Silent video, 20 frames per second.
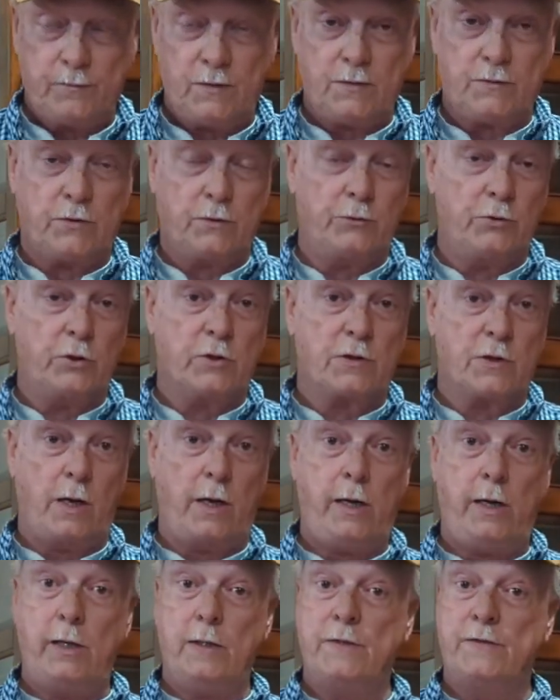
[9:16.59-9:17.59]
And so just
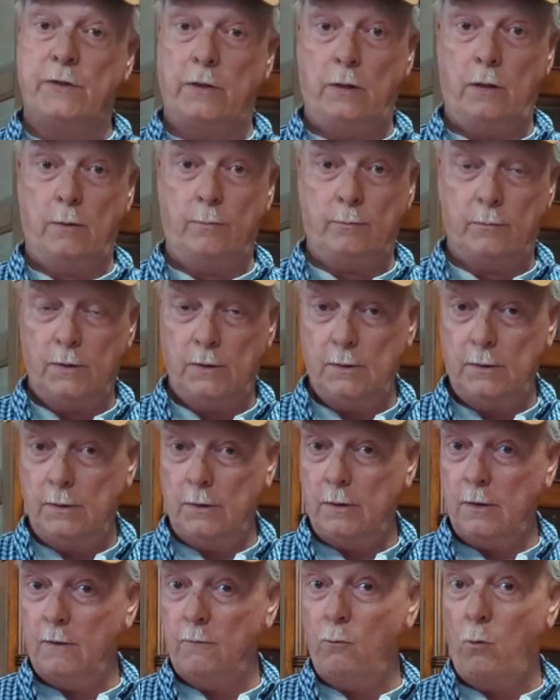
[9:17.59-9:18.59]
a heads up
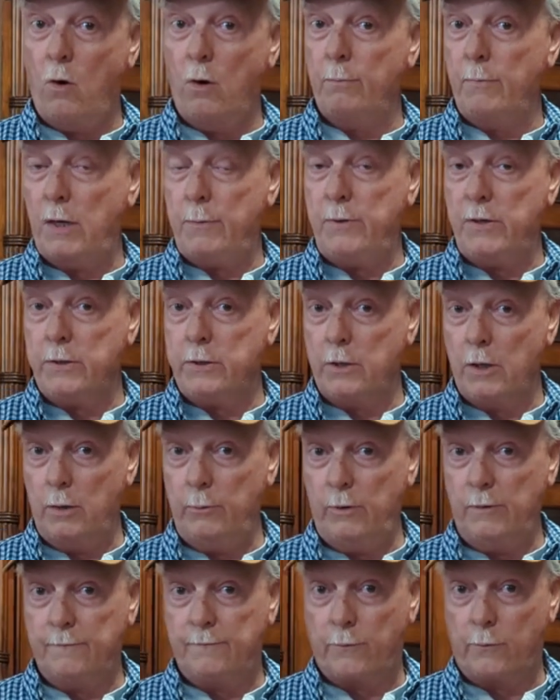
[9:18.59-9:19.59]
of what may be
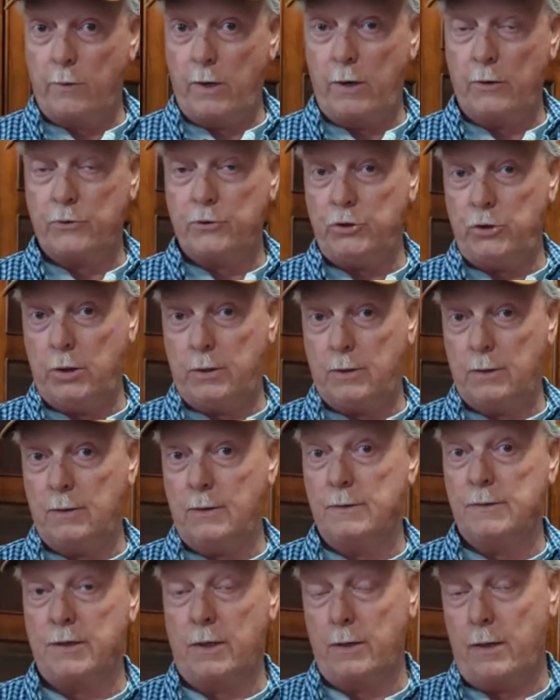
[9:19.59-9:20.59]
coming for our
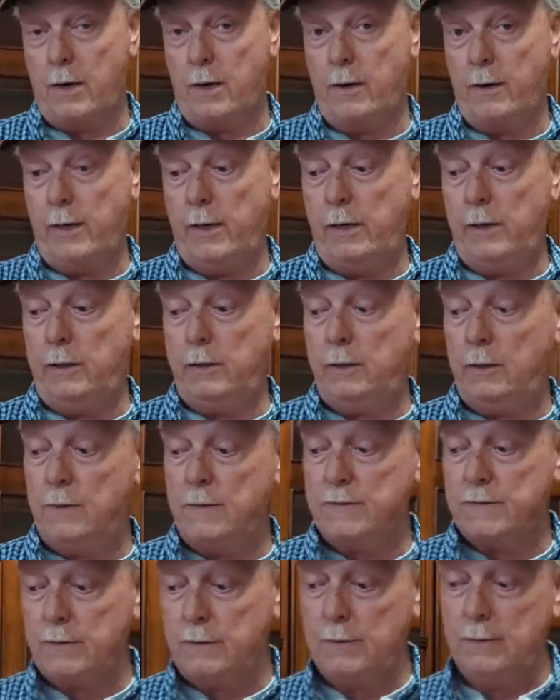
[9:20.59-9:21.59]
chickens and our
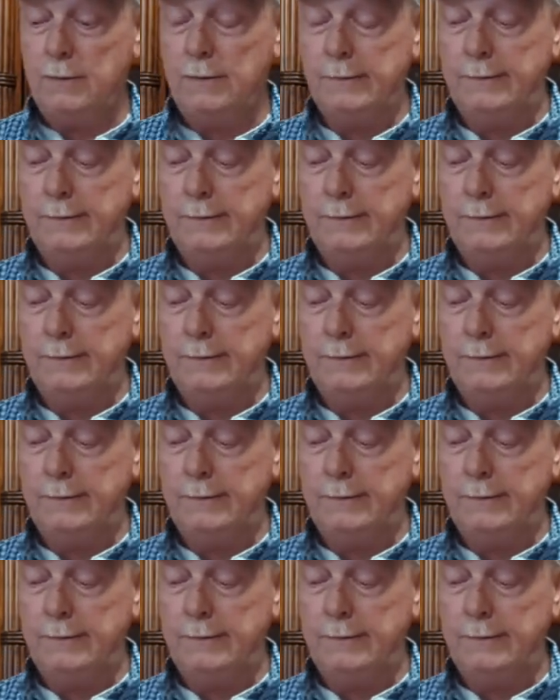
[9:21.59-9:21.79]
eggs.